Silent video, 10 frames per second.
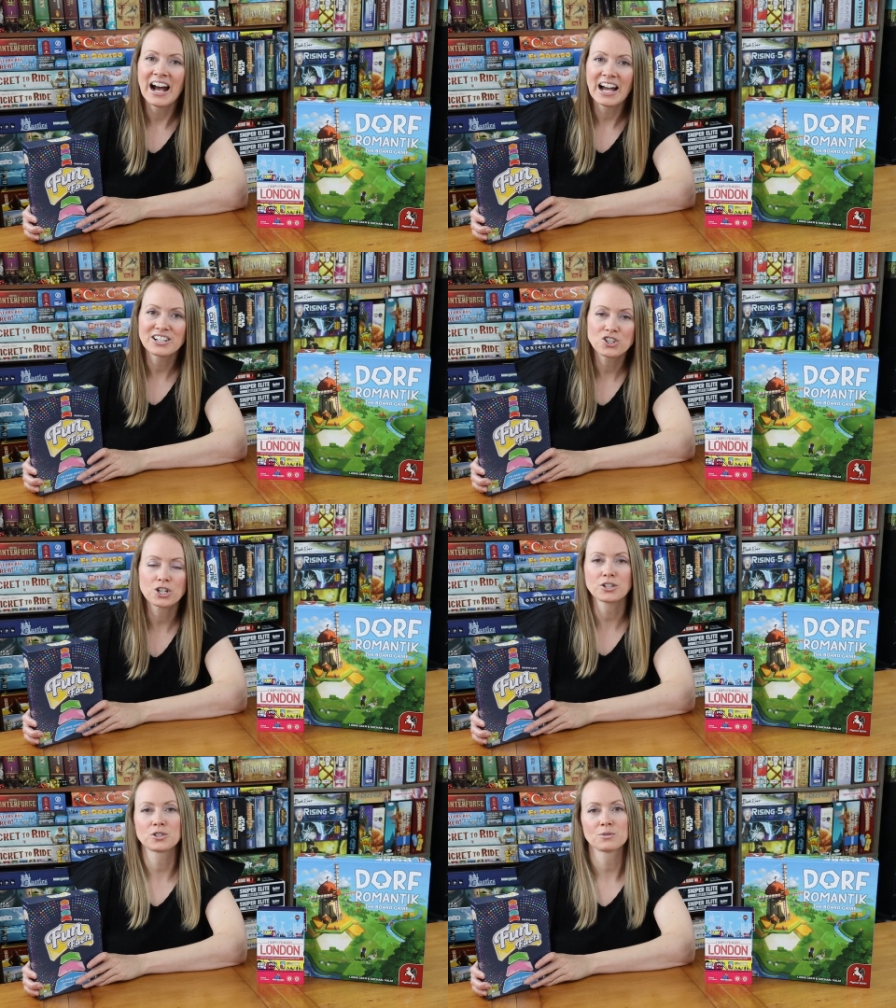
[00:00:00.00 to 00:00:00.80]
I
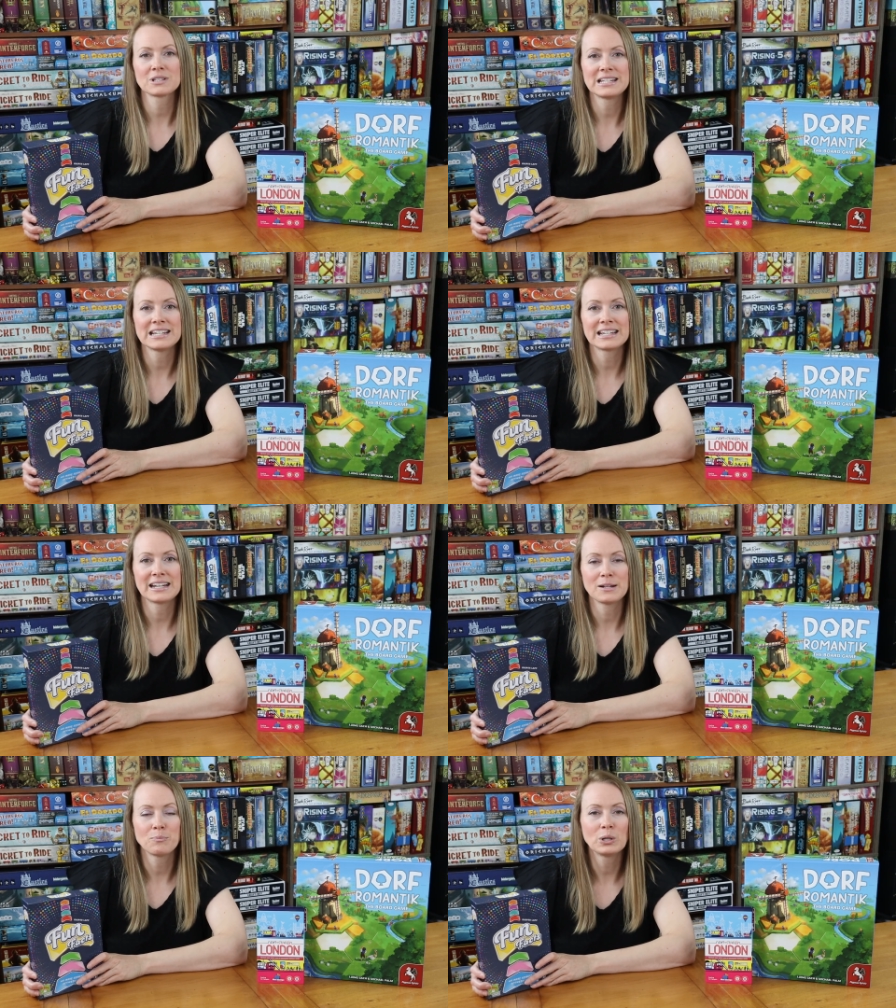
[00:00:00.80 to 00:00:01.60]
just don't see it
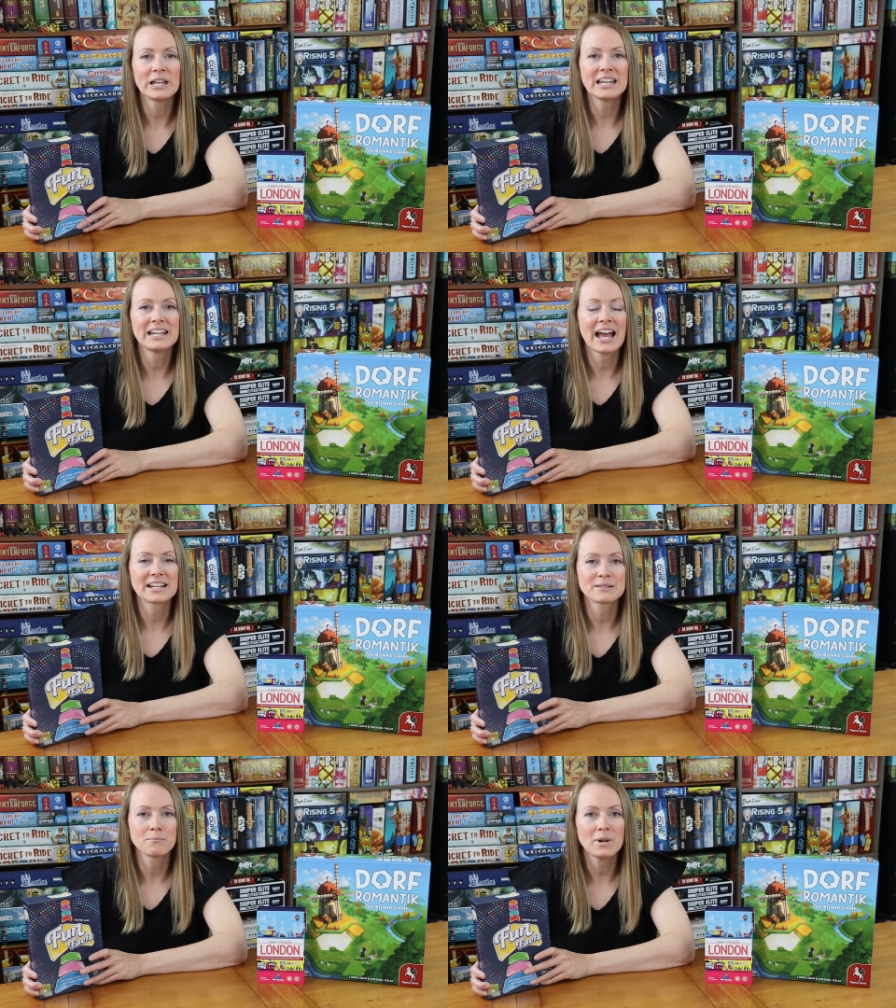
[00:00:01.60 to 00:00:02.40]
getting played
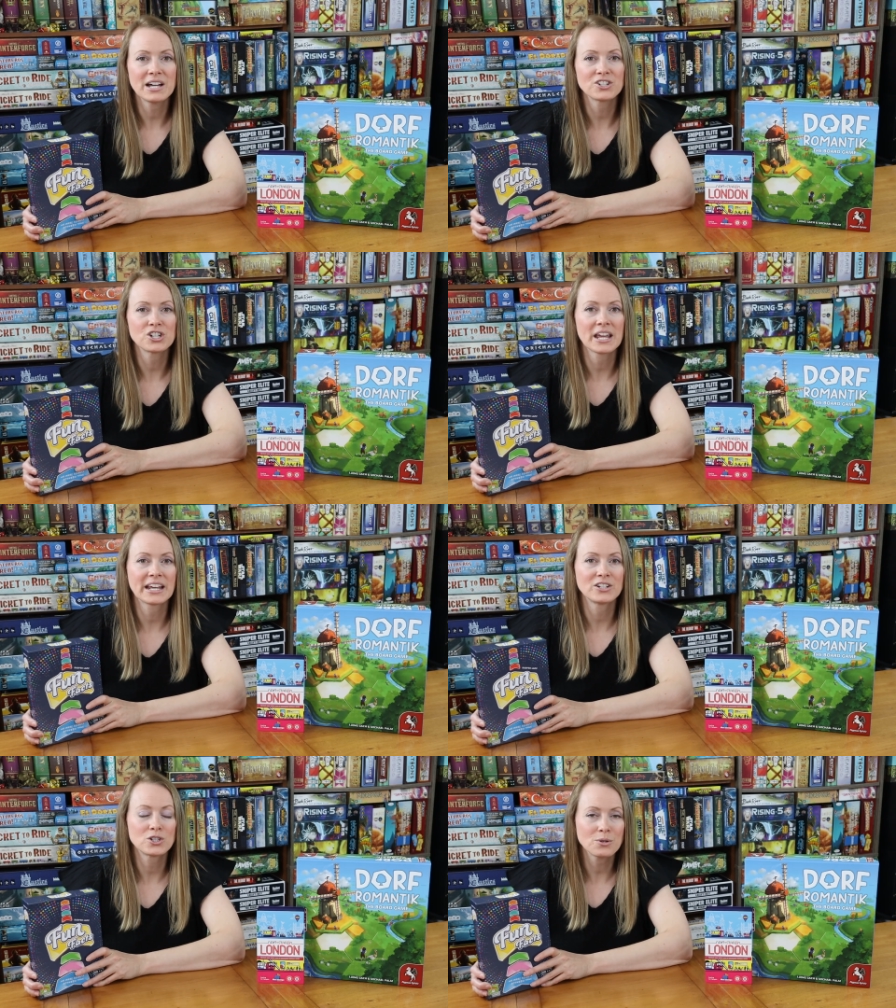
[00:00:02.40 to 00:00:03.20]
as much, and
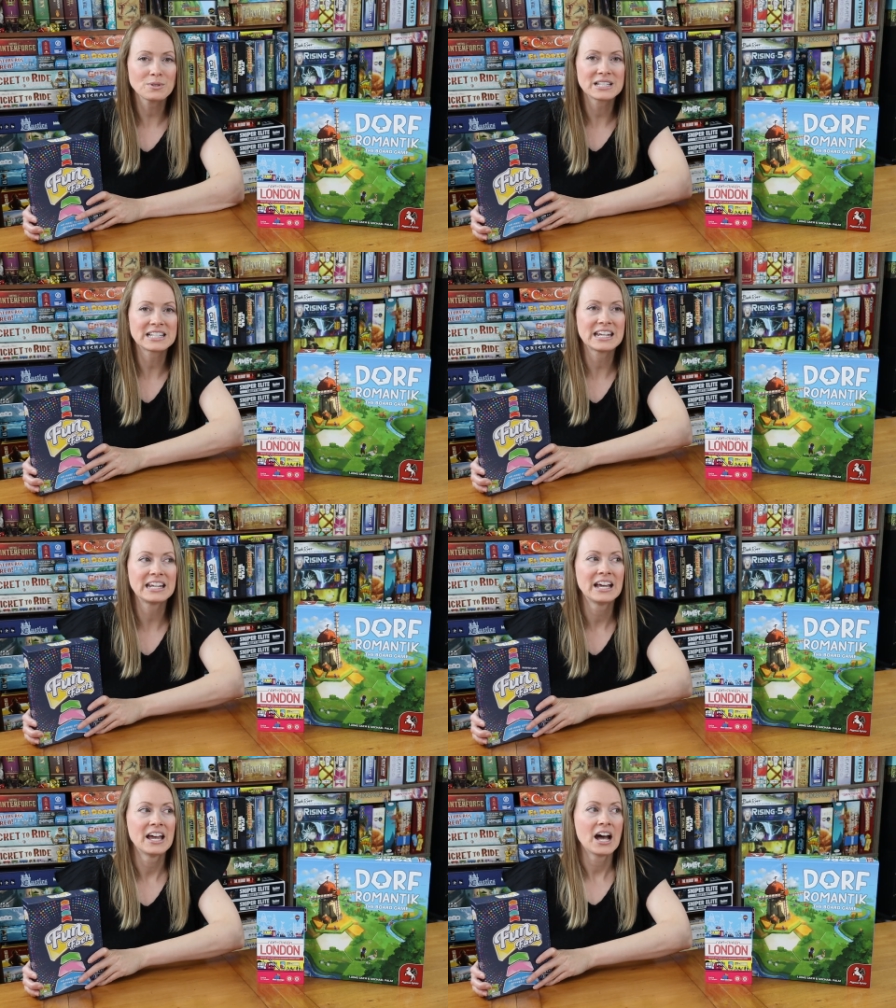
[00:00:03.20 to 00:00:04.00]
I don't
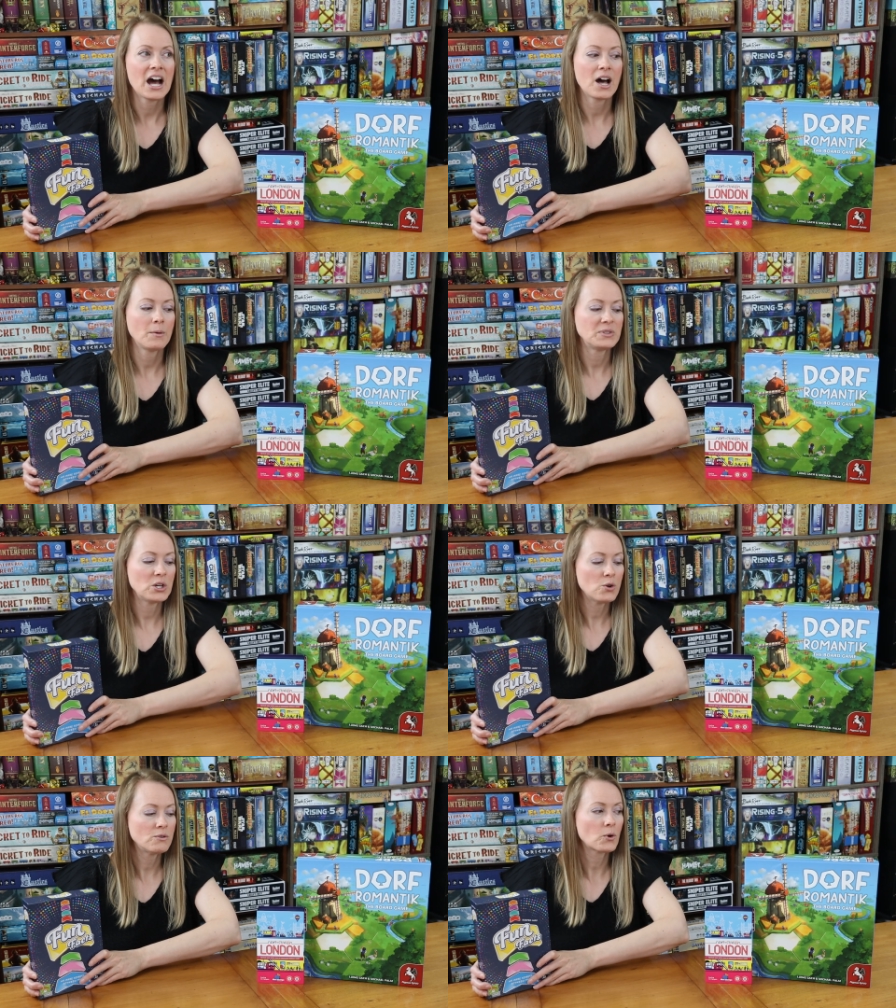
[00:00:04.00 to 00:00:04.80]
see um,
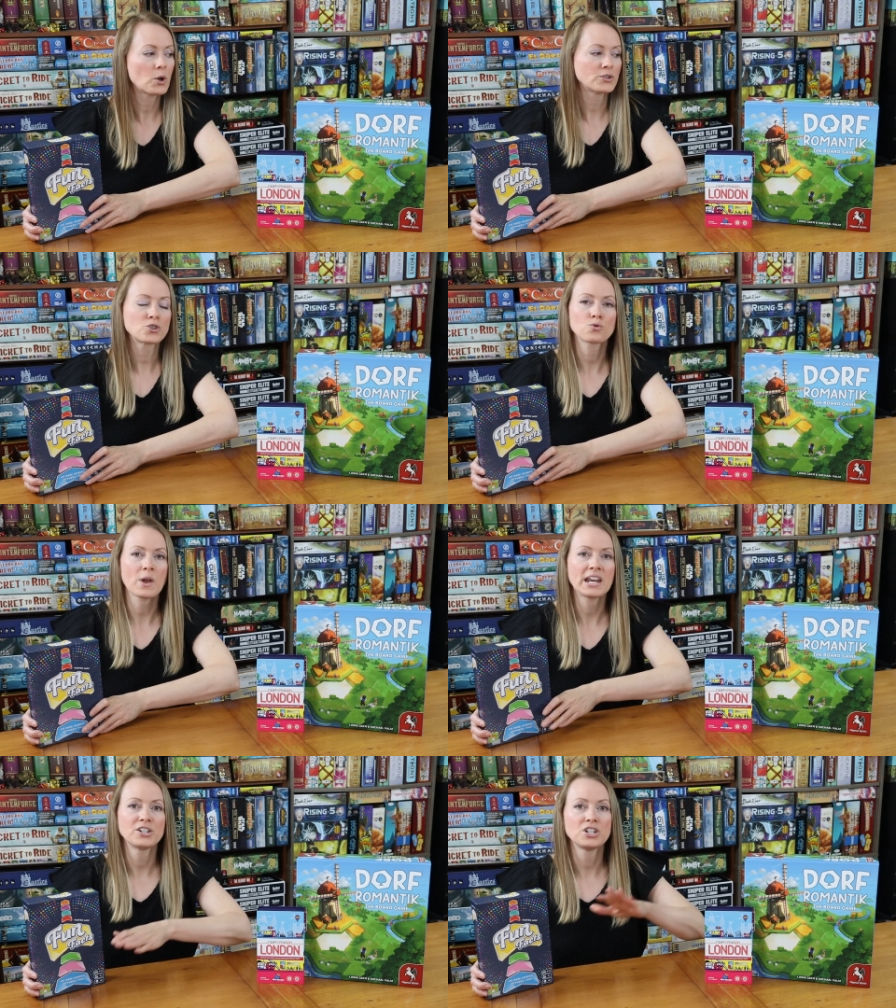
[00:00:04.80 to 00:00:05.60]
the overall
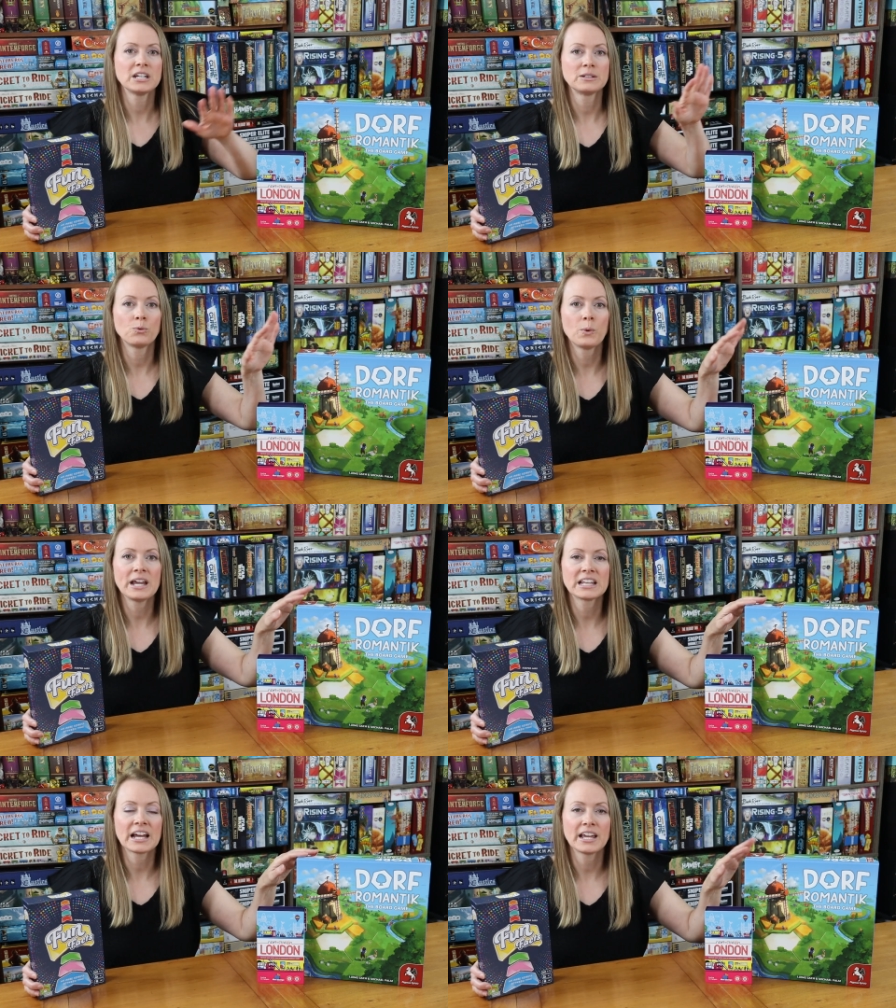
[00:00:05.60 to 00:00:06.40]
strategy in the
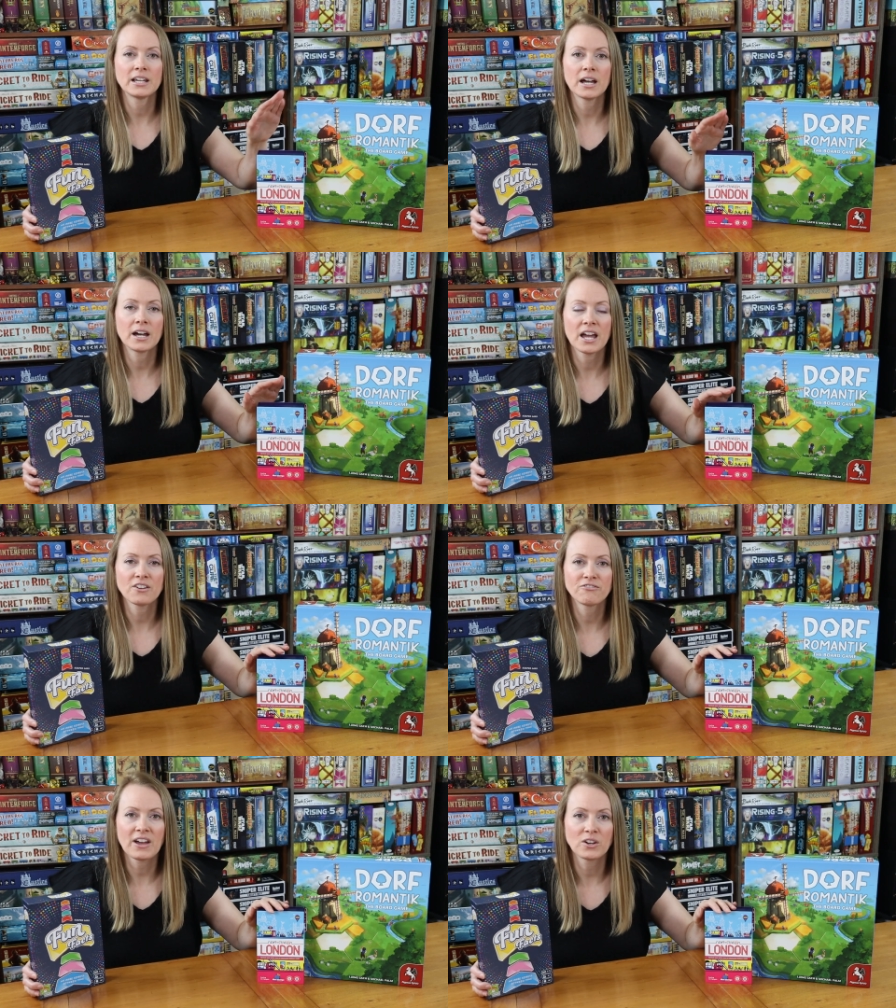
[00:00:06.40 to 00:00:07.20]
way that I uh,
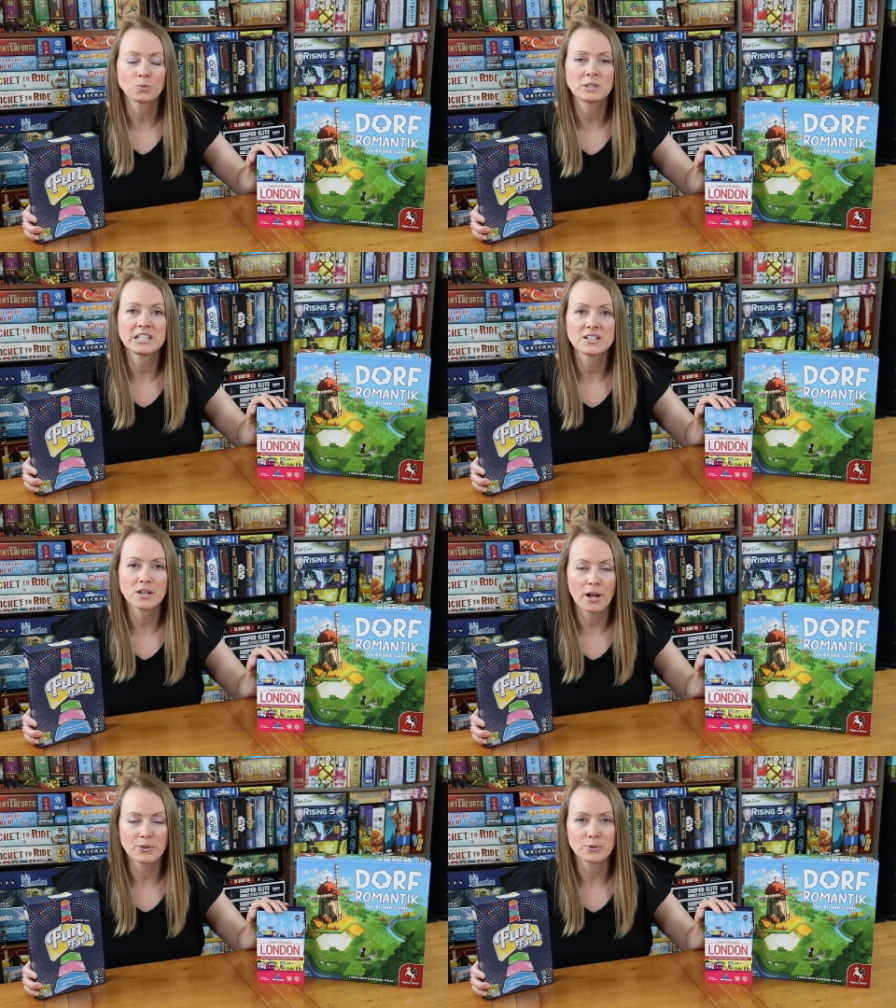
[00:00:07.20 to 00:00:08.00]
have found with these
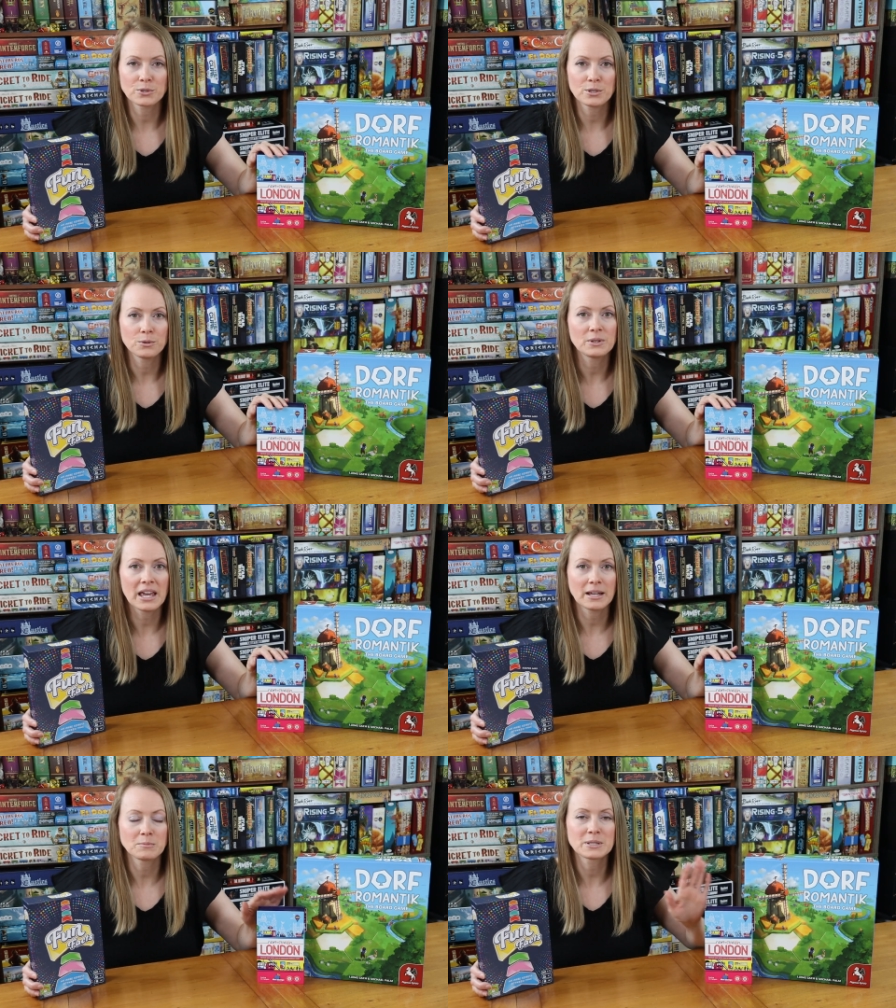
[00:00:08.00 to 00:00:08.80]
other two
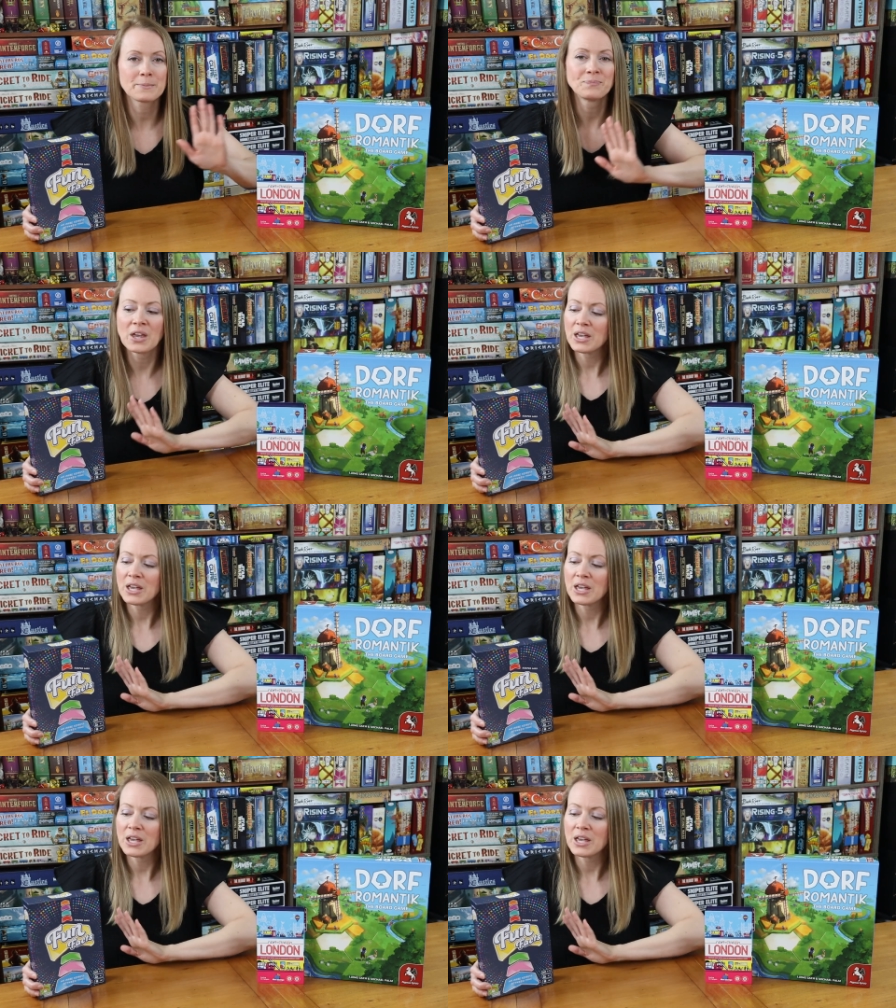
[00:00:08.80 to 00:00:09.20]
games.